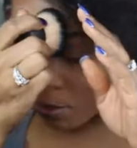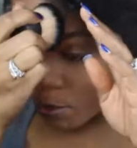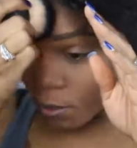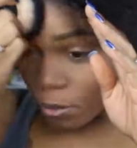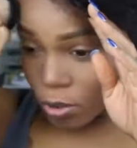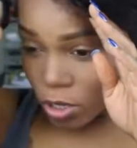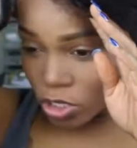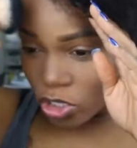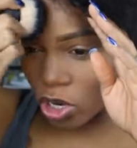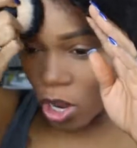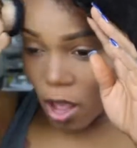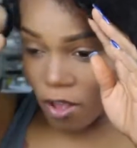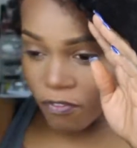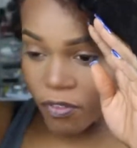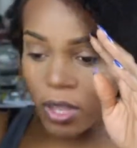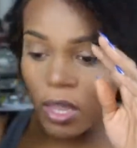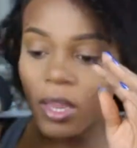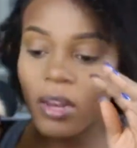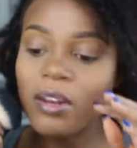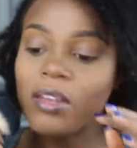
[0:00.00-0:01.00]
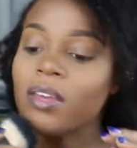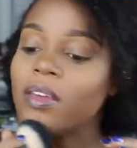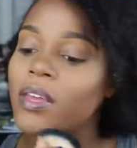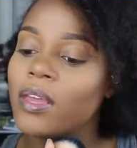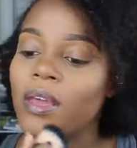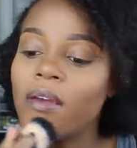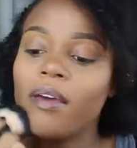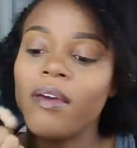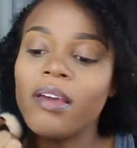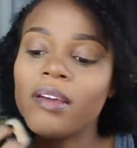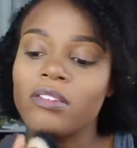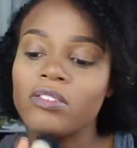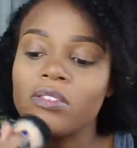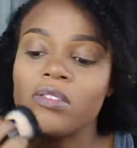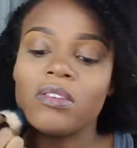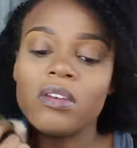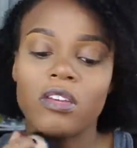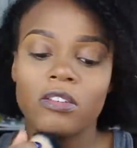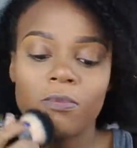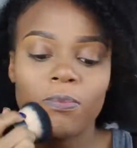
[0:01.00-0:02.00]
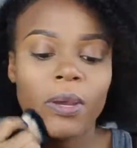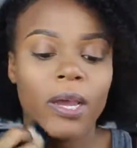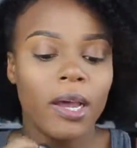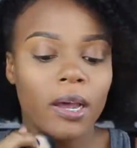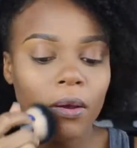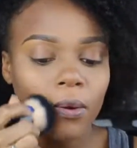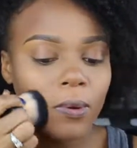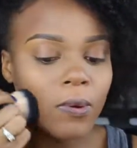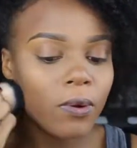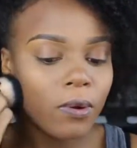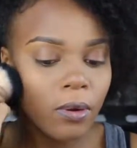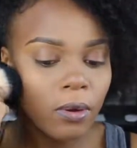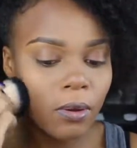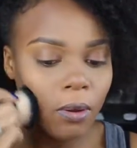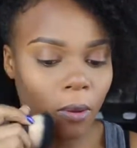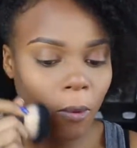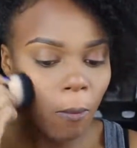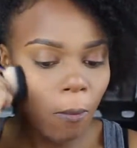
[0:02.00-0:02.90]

Brush off any excess powder.